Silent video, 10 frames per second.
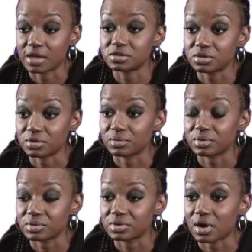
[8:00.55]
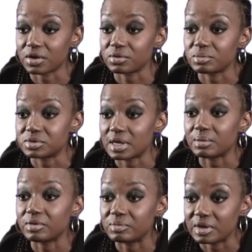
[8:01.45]
I asked her, well, are you
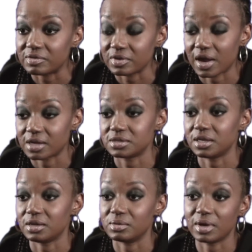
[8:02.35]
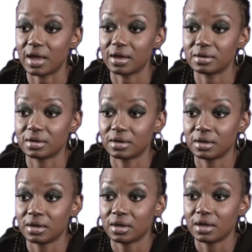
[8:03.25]
upset with me for asking you that?
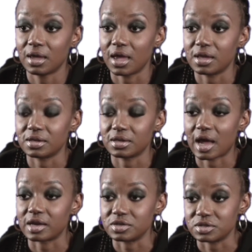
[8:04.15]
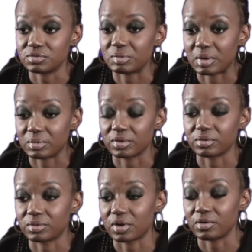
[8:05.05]
And I just
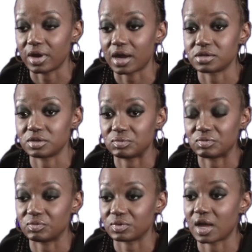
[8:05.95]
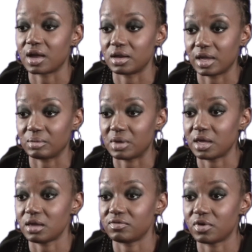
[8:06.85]
remember her reaction, kind of like
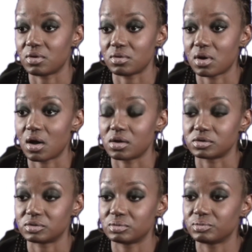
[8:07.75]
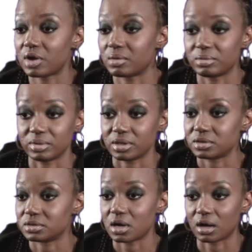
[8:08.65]
making phone calls,
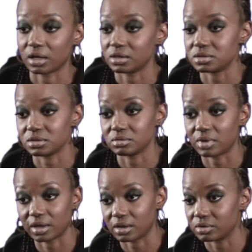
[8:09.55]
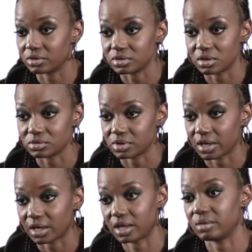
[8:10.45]
probably talking to like other adults.
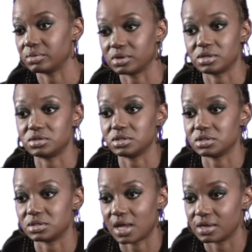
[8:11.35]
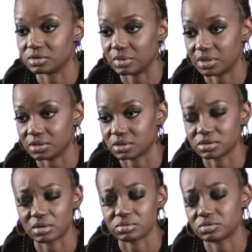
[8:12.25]
Like, I can't believe she just asked me this,
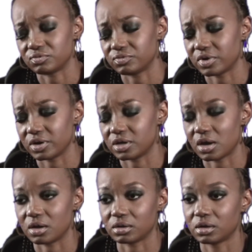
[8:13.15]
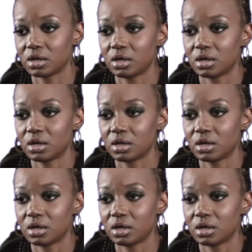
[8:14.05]
because I was very young.